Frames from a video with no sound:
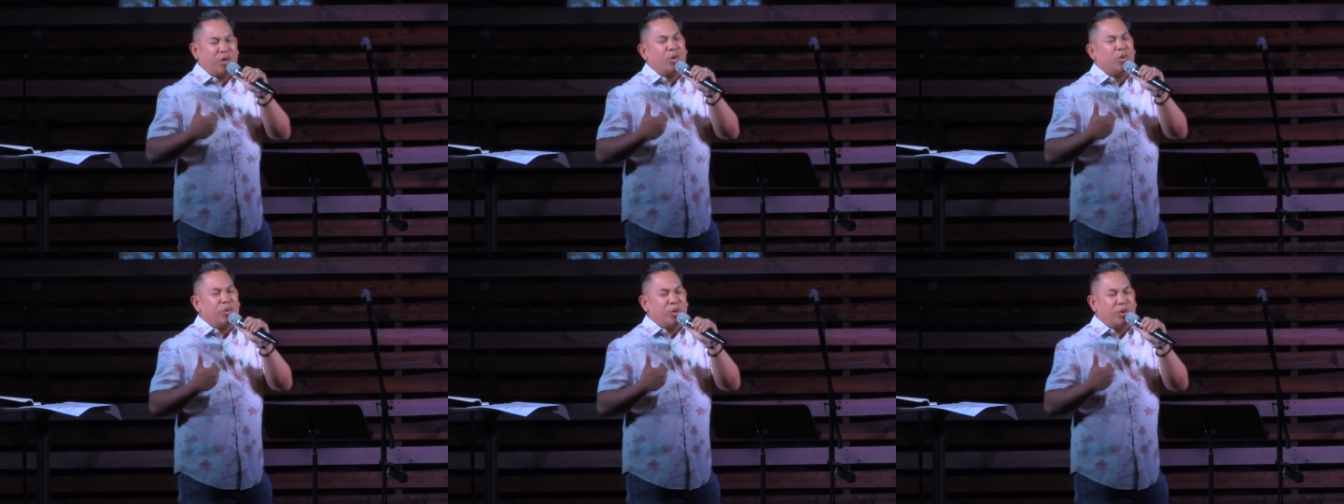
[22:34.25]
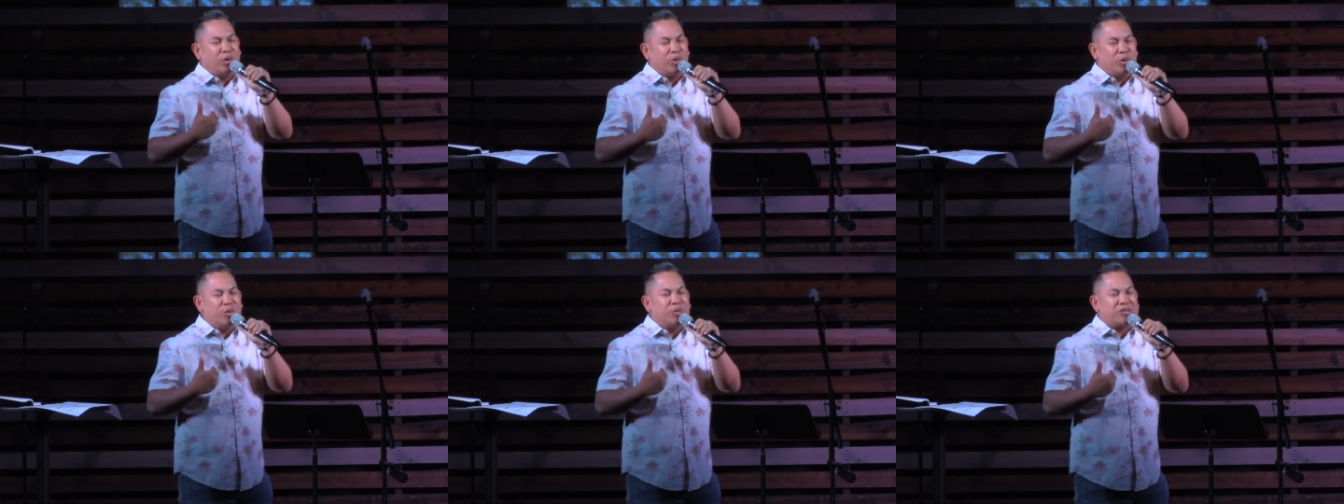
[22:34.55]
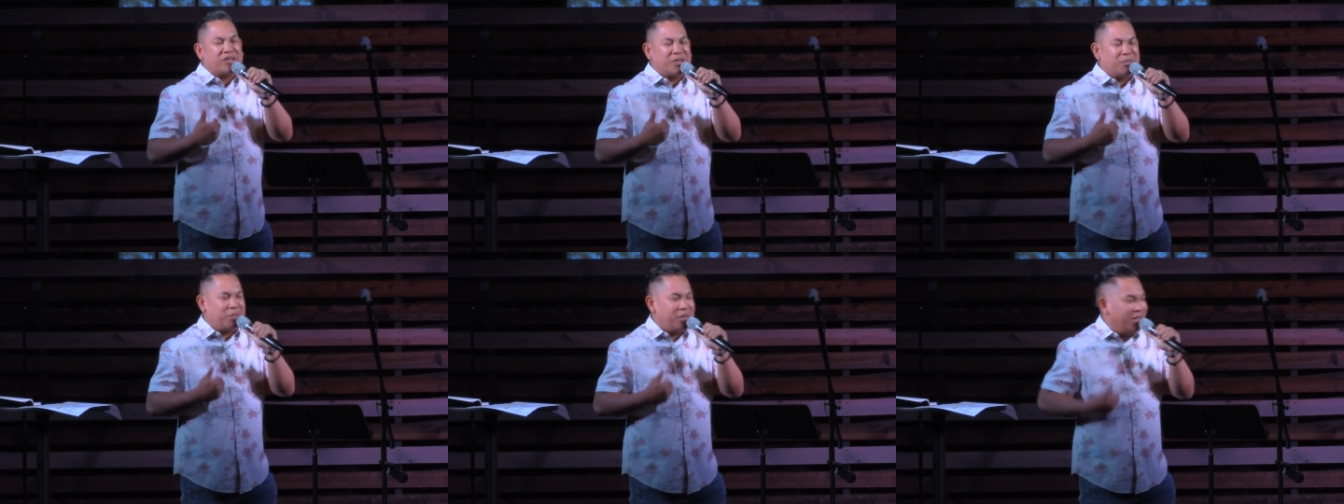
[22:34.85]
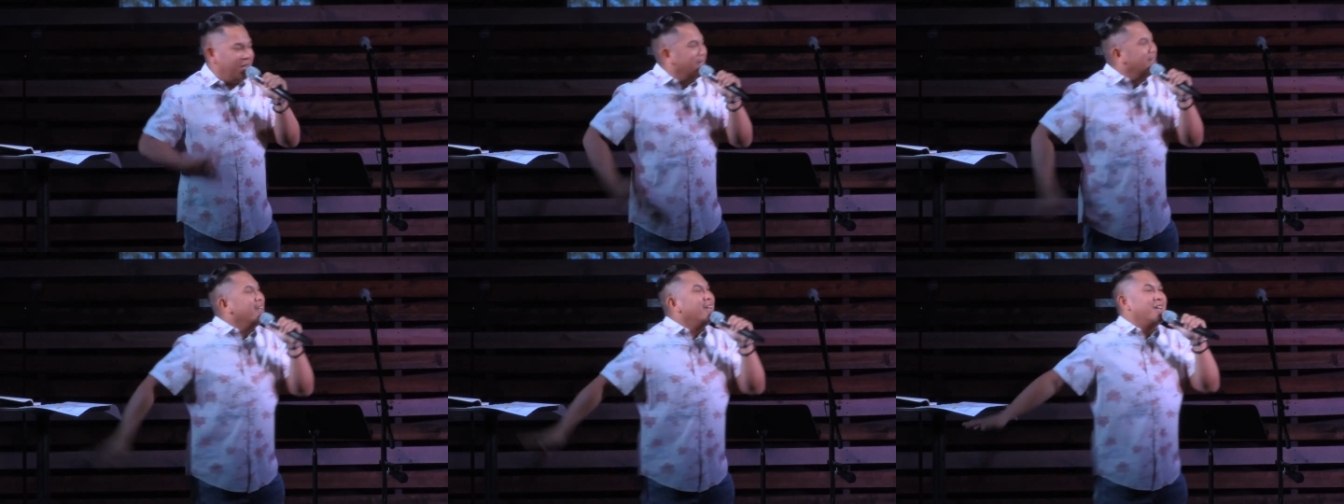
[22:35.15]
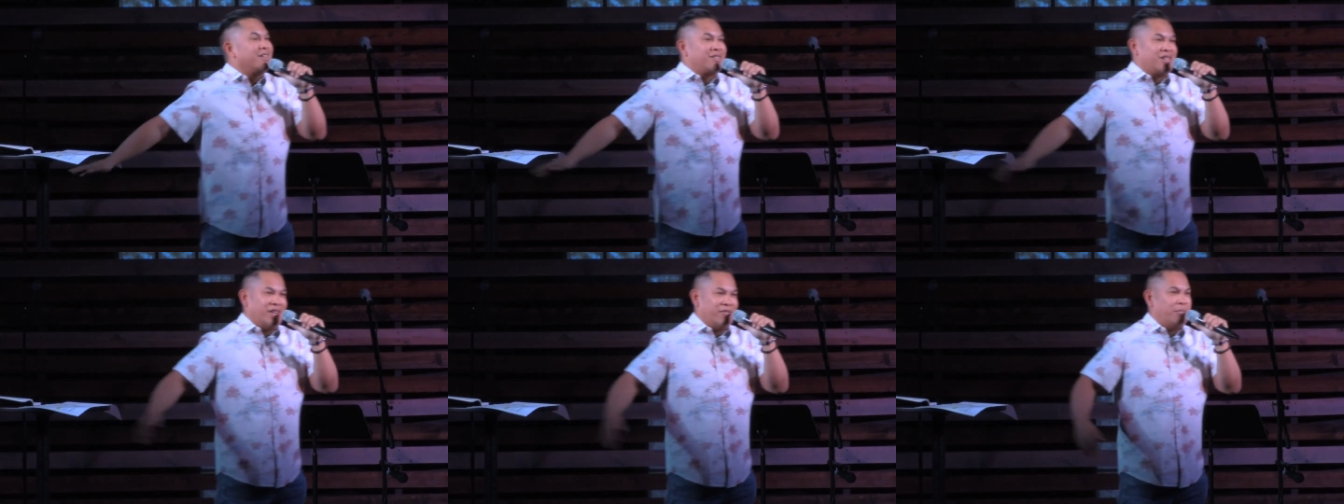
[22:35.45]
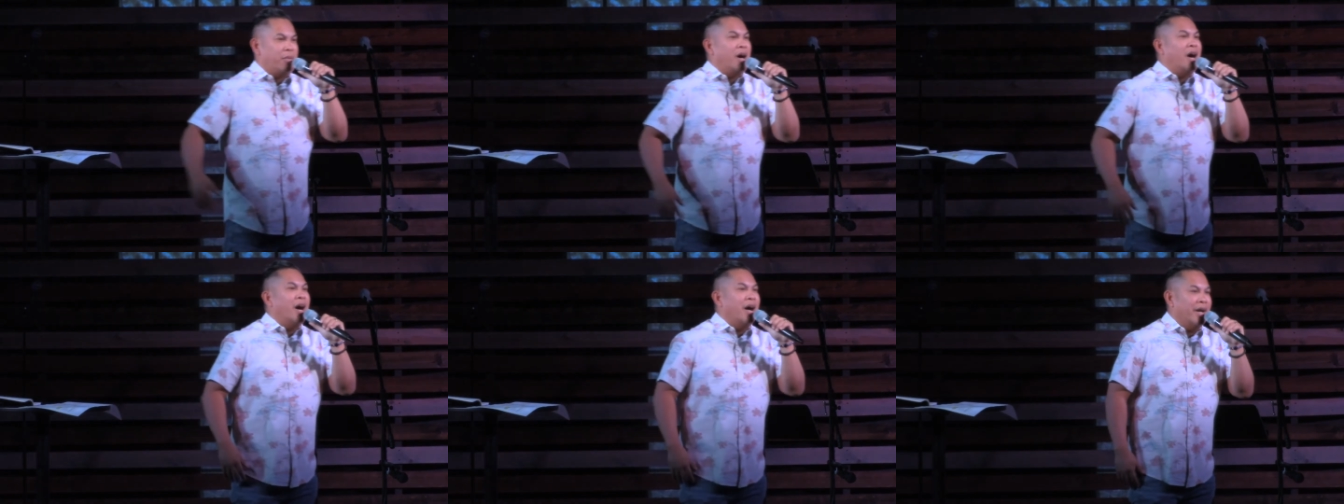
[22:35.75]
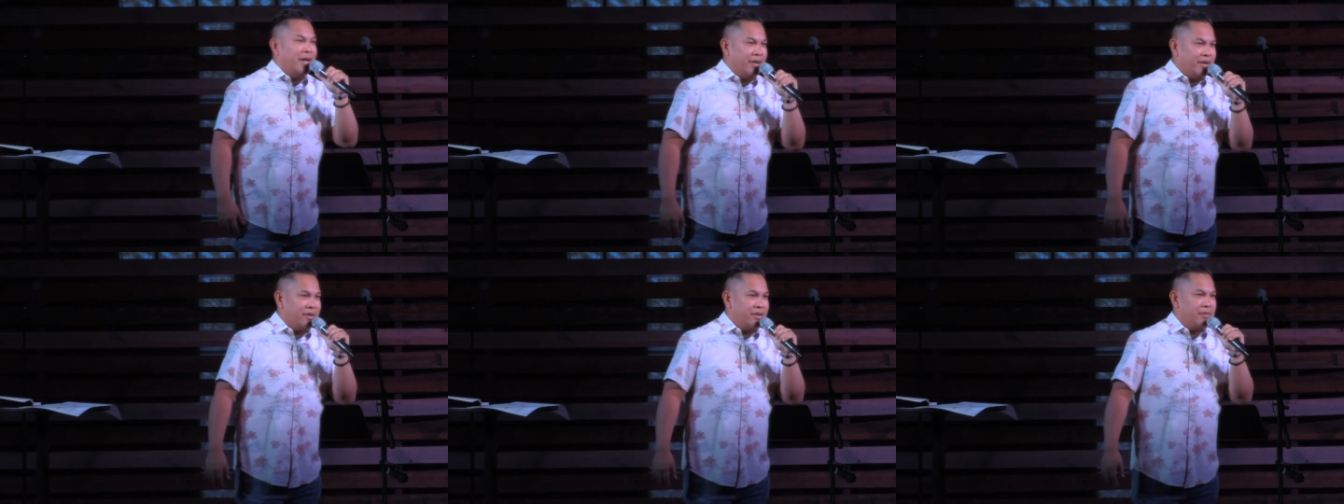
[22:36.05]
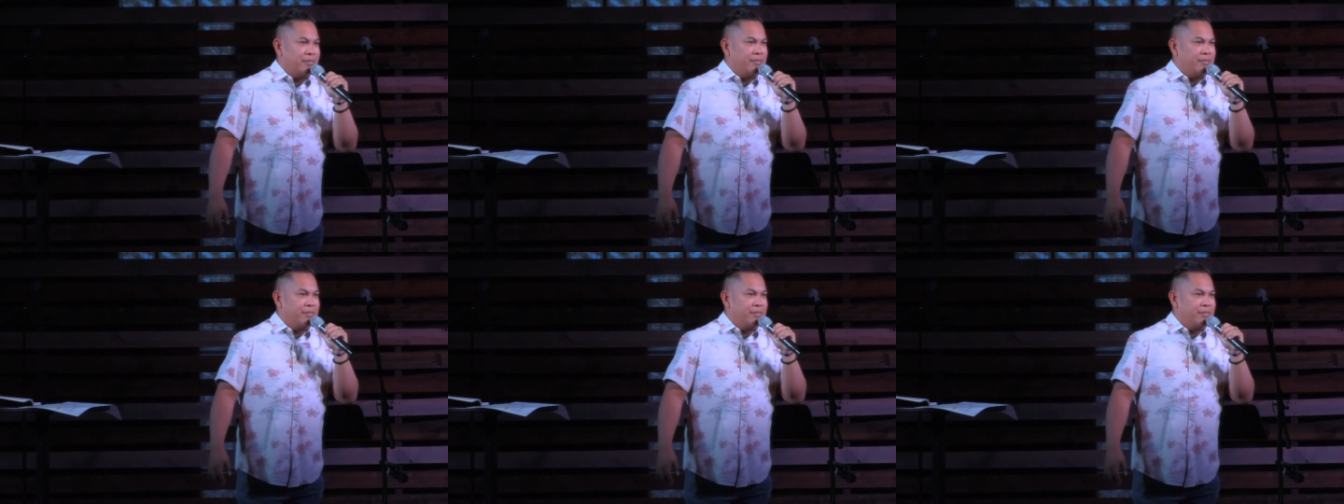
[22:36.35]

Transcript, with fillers: who you used to be gets left behind.